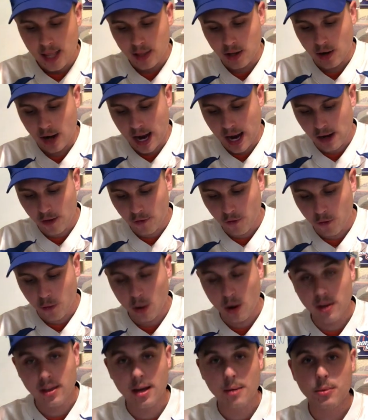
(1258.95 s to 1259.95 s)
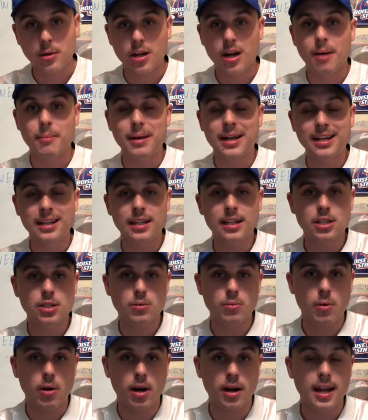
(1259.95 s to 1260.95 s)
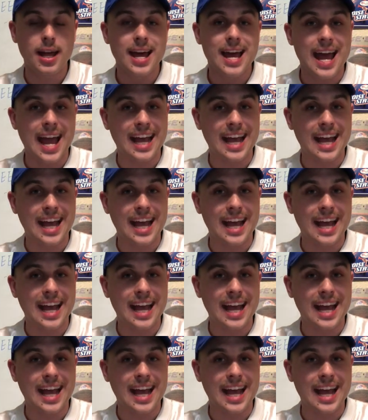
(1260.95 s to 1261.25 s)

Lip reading: They're 8-4. Are they able to come into this one